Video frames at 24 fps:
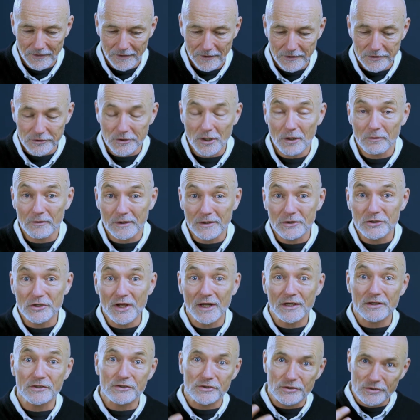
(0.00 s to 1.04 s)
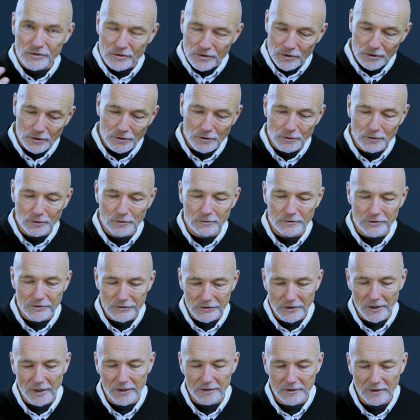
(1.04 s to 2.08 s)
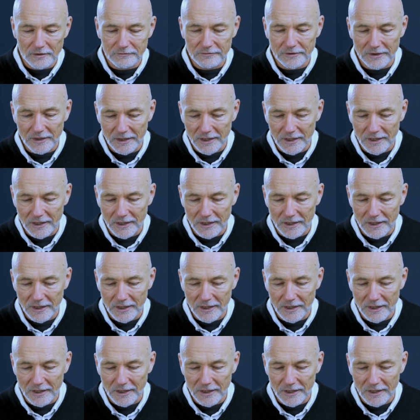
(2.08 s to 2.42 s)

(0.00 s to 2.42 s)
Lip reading: So in Genesis 2, the start of it,